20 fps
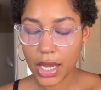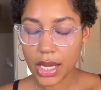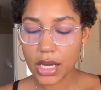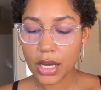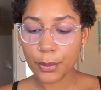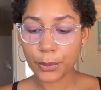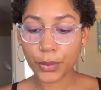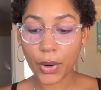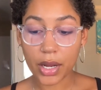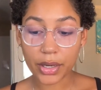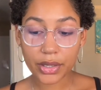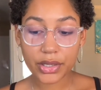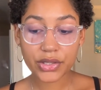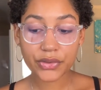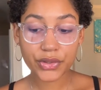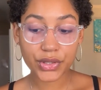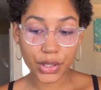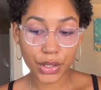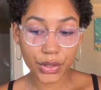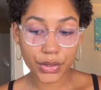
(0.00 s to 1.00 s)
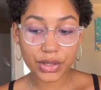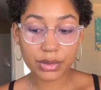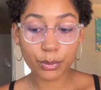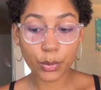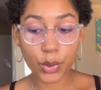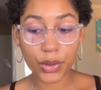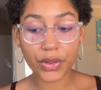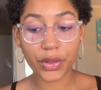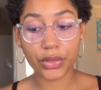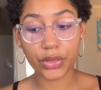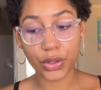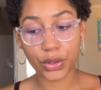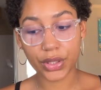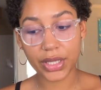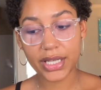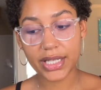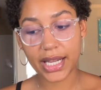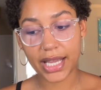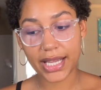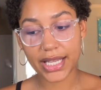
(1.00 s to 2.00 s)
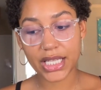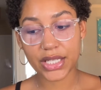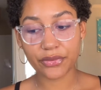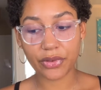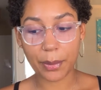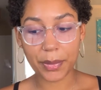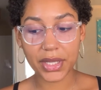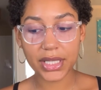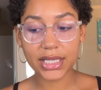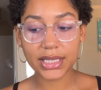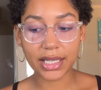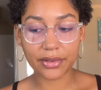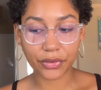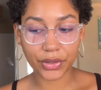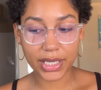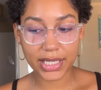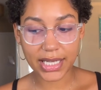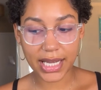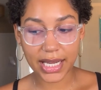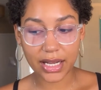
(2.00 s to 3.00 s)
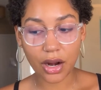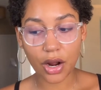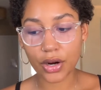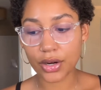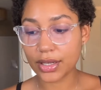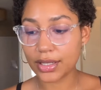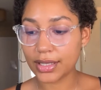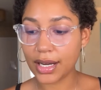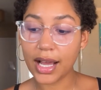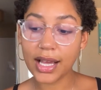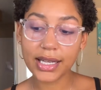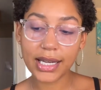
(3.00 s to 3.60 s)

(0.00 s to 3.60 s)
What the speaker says: Products returned more than 30 days from the delivery date are not